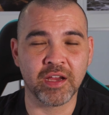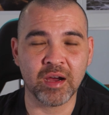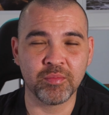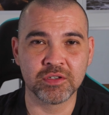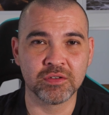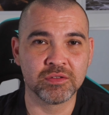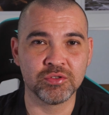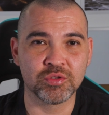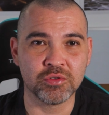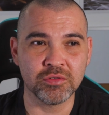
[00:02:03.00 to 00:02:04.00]
your aperture is
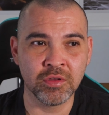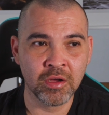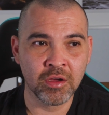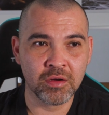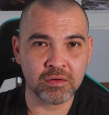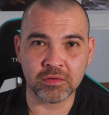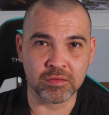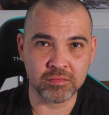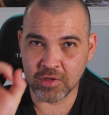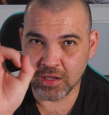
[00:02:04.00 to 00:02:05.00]
too small
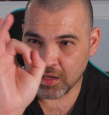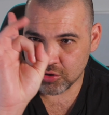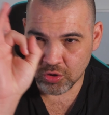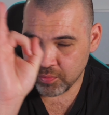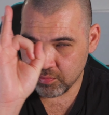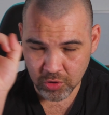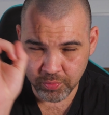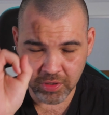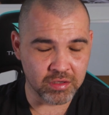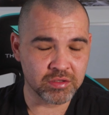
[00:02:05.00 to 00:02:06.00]
or the lens
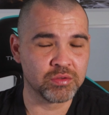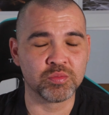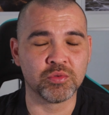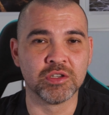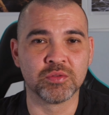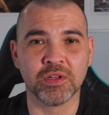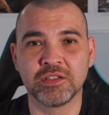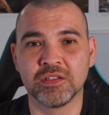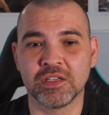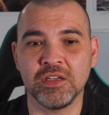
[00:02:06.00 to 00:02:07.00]
opening is too small as well, I
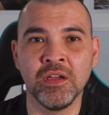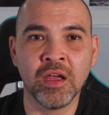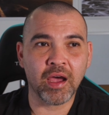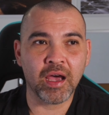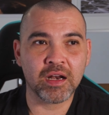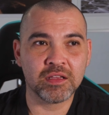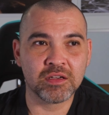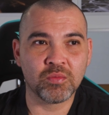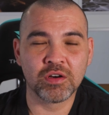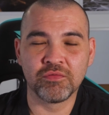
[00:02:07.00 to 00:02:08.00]
should say. And I
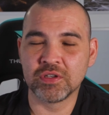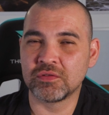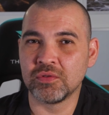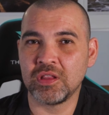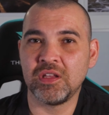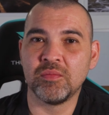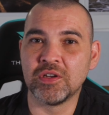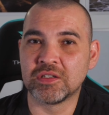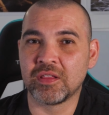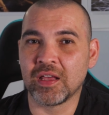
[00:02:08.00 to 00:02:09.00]
didn't want to risk ruining the
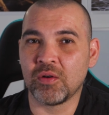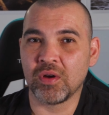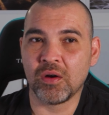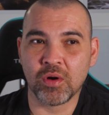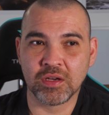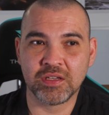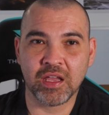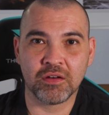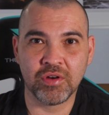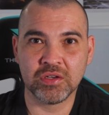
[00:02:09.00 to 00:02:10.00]
images in that way. I wanted to
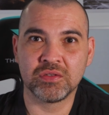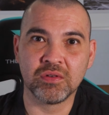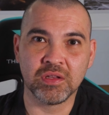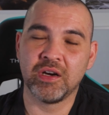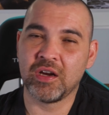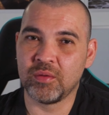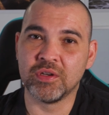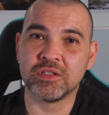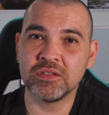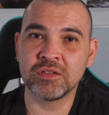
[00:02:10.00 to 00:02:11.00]
get crystal clear
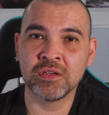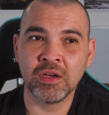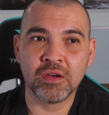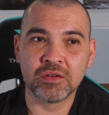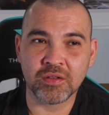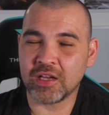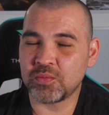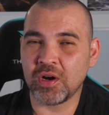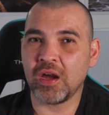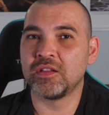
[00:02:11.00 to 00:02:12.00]
images. So that's
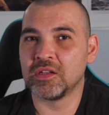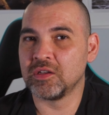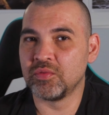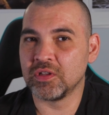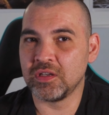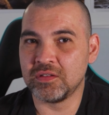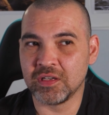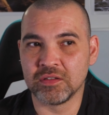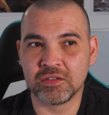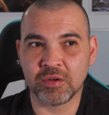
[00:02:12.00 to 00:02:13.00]
why I deliberately
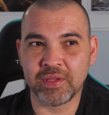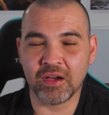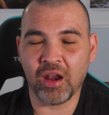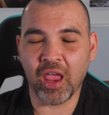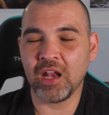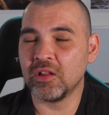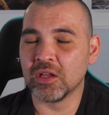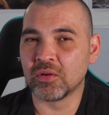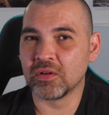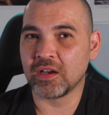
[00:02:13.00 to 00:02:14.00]
didn't stop down any
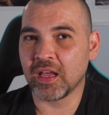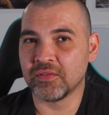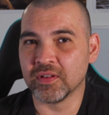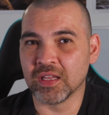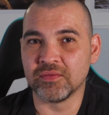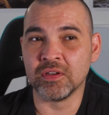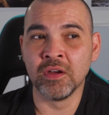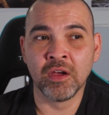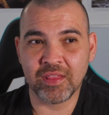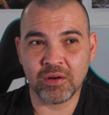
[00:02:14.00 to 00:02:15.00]
lower than f11.
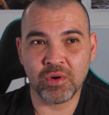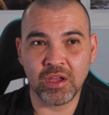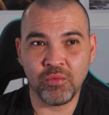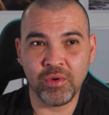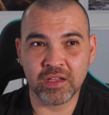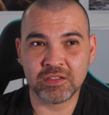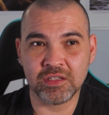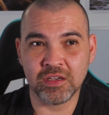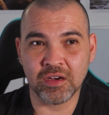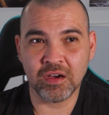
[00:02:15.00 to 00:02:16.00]
That way we can see